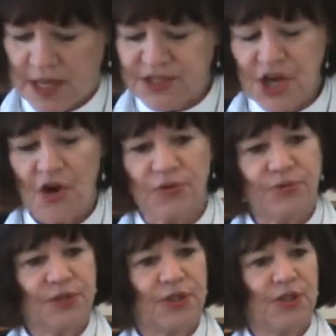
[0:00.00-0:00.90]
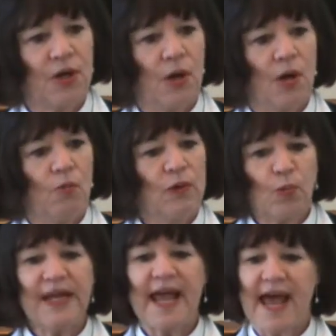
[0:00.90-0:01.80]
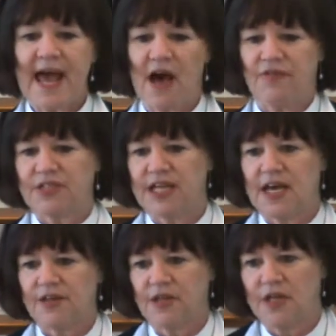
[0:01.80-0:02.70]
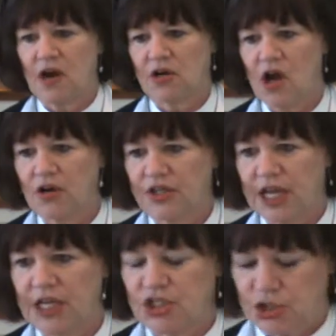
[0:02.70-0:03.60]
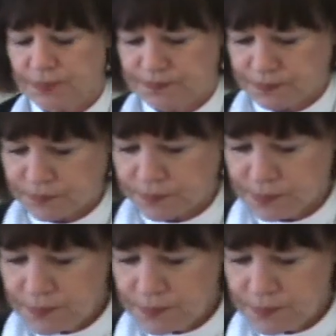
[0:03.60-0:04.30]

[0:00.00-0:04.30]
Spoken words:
And so when we have a death in our congregation,